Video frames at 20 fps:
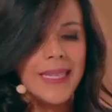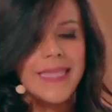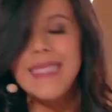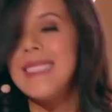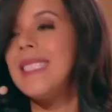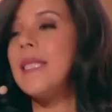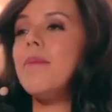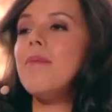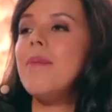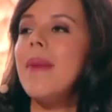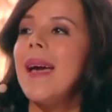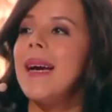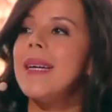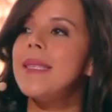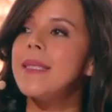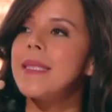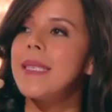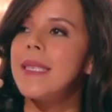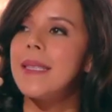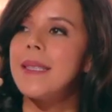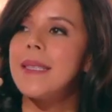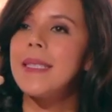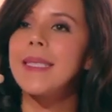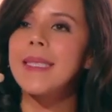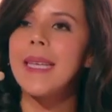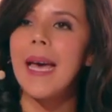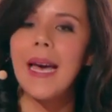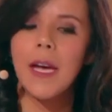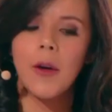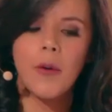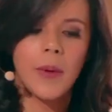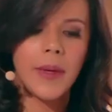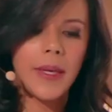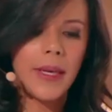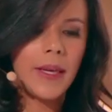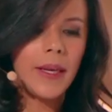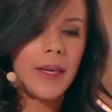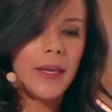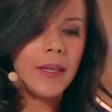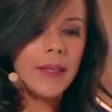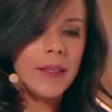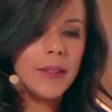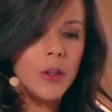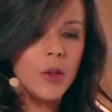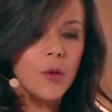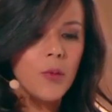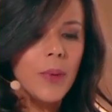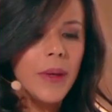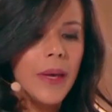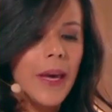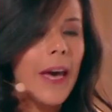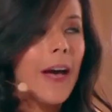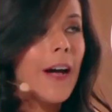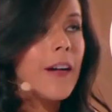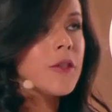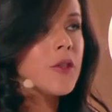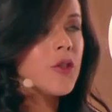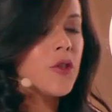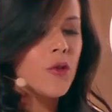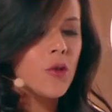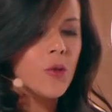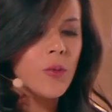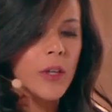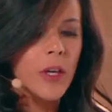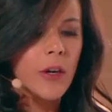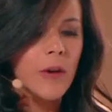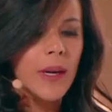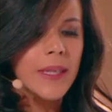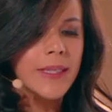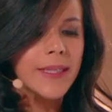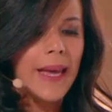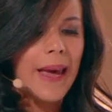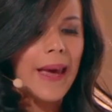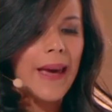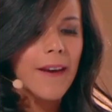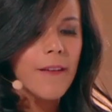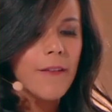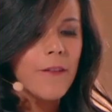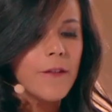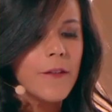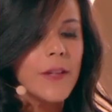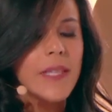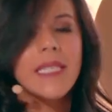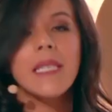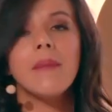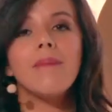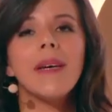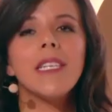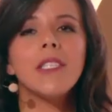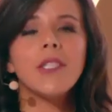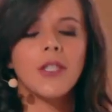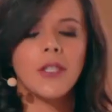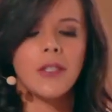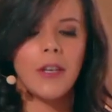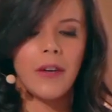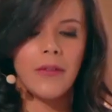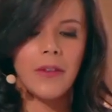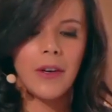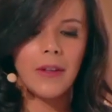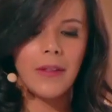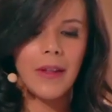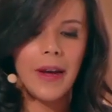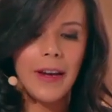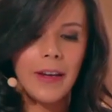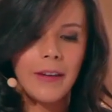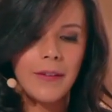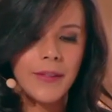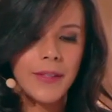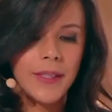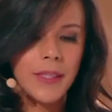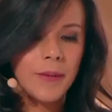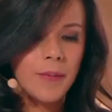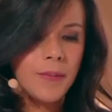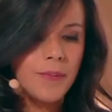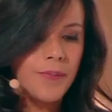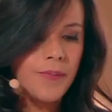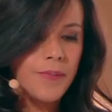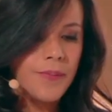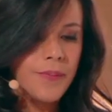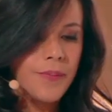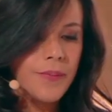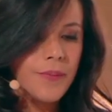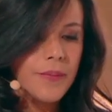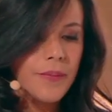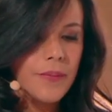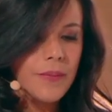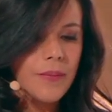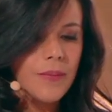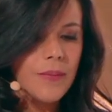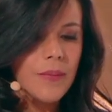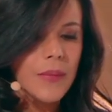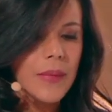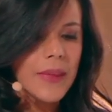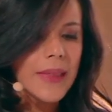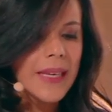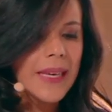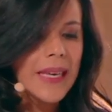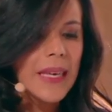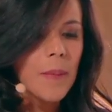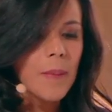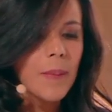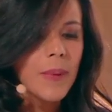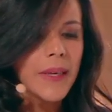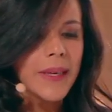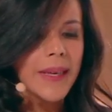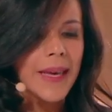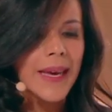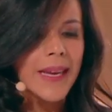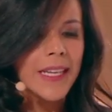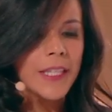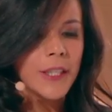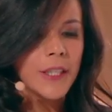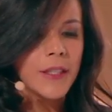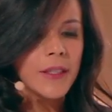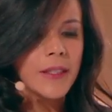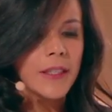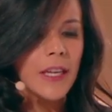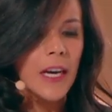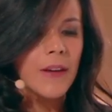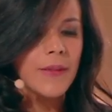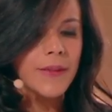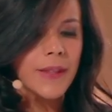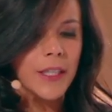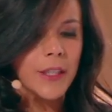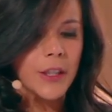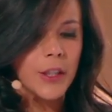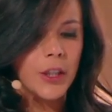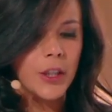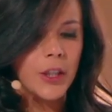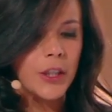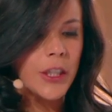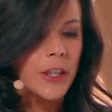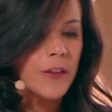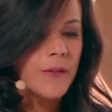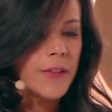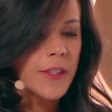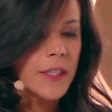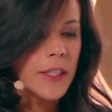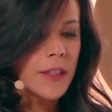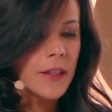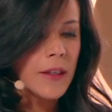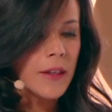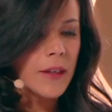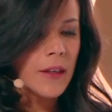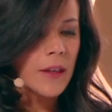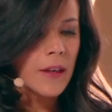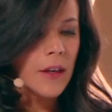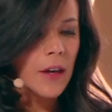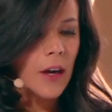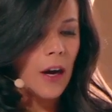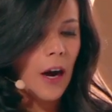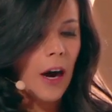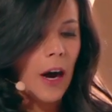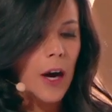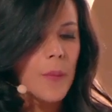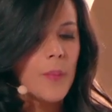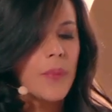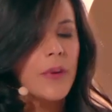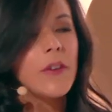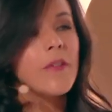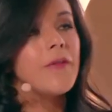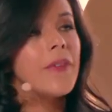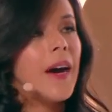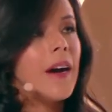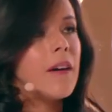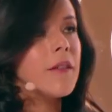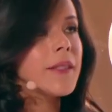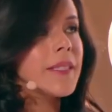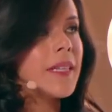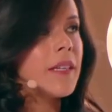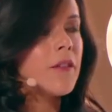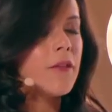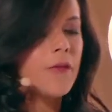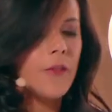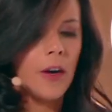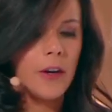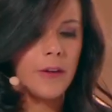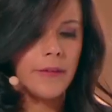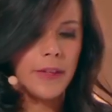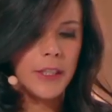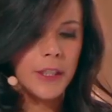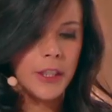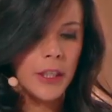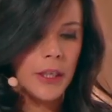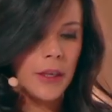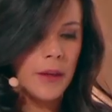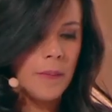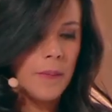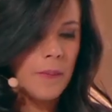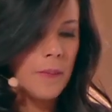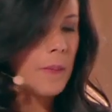demanded this equity to be held true across every dimension of our lives? The implications of such a shift are profound and far-reaching.